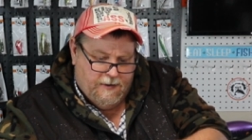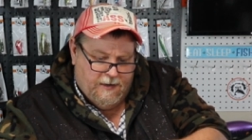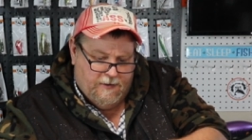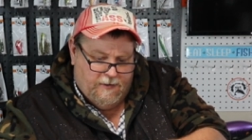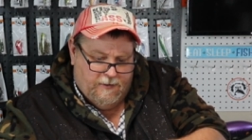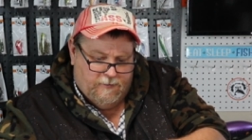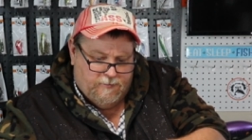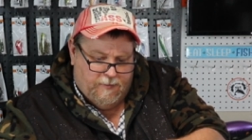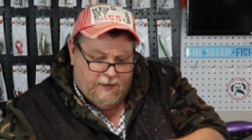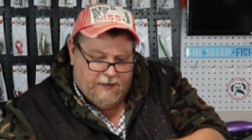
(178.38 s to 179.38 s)
Get a little
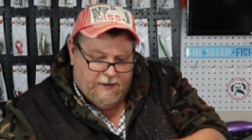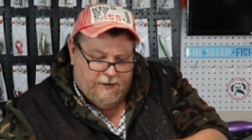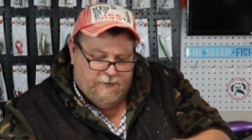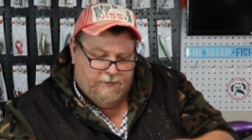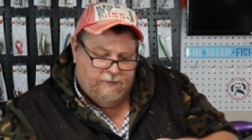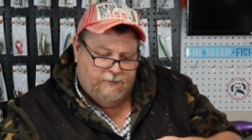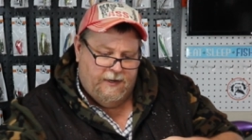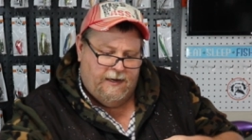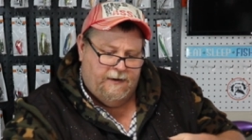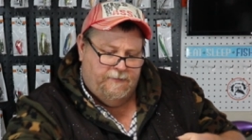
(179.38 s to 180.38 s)
splatter going on
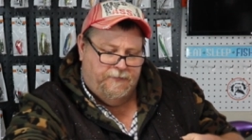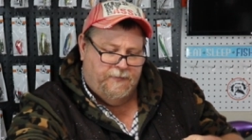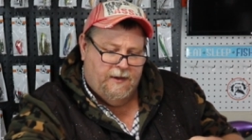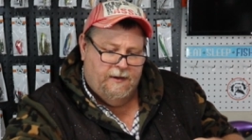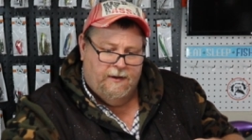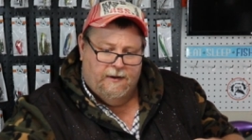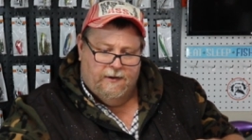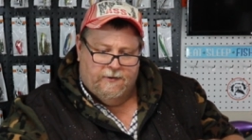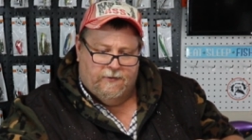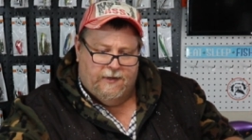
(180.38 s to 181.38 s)
that.
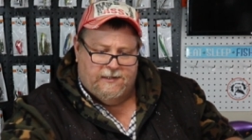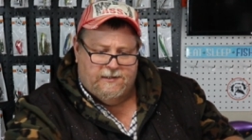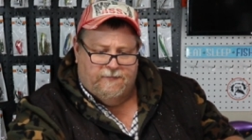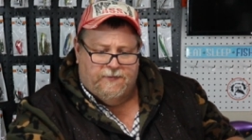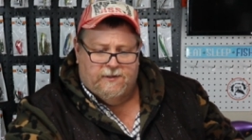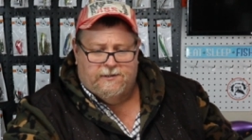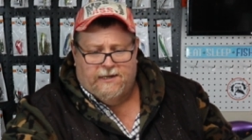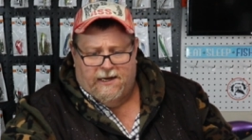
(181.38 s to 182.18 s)
So that's the first